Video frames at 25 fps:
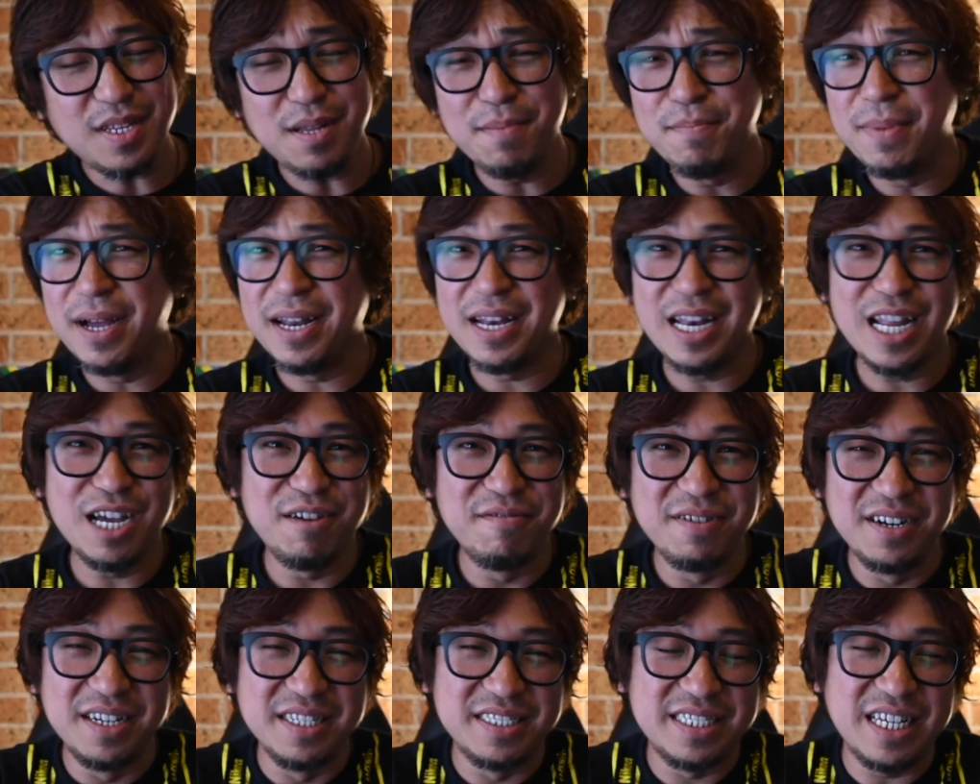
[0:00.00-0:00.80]
But
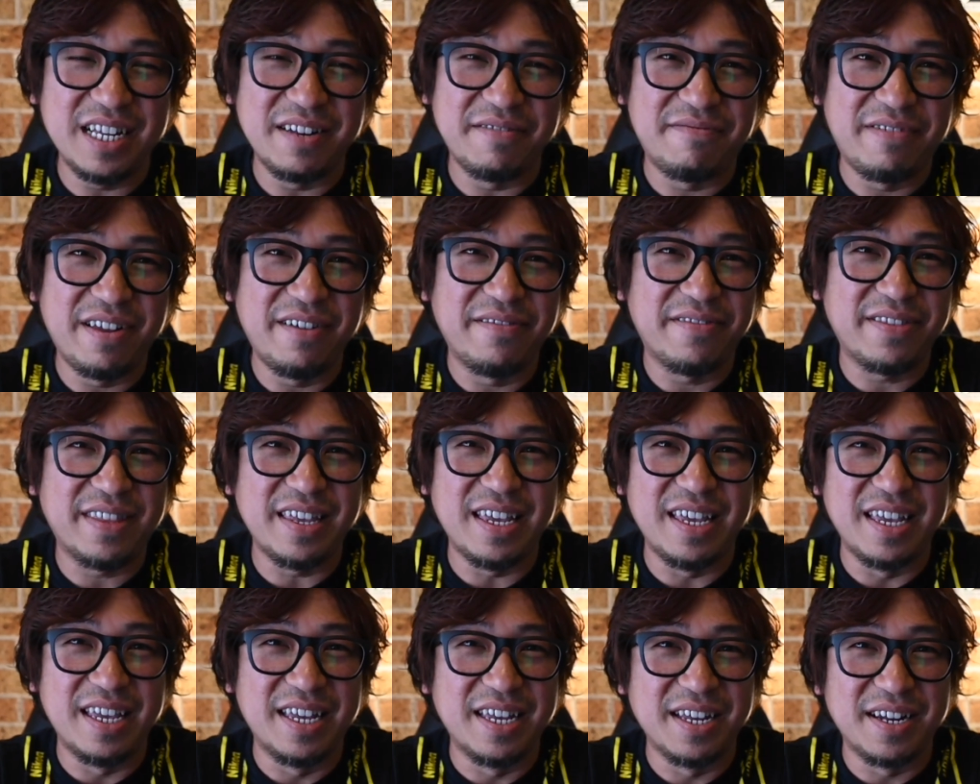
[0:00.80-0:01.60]
now with the
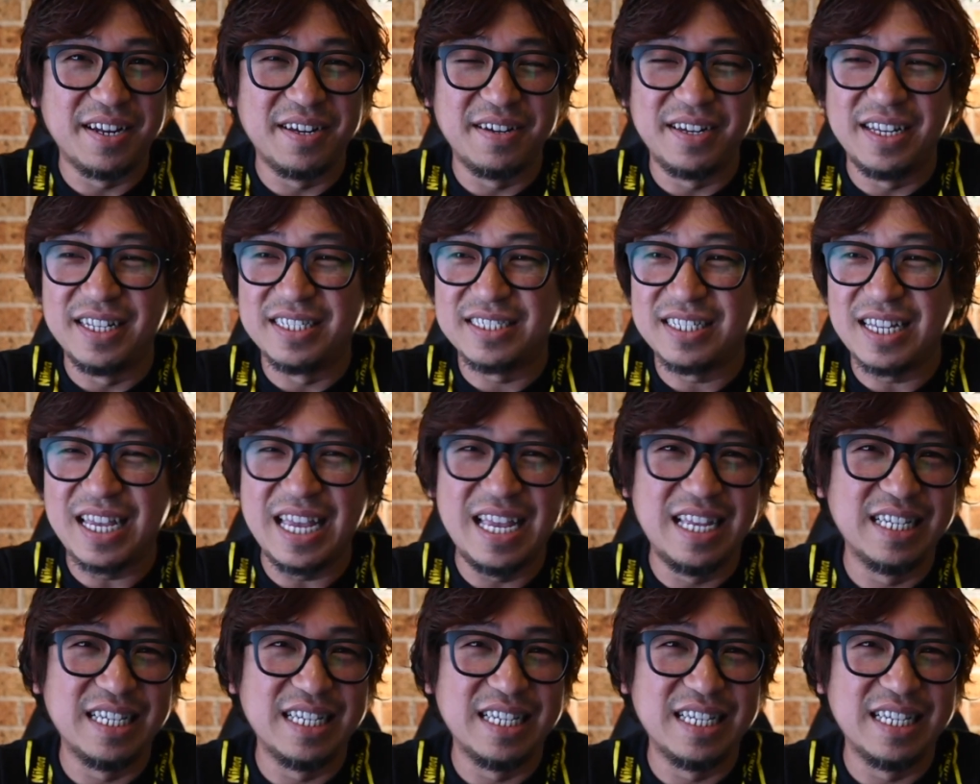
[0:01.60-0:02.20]
Z50, you know, it's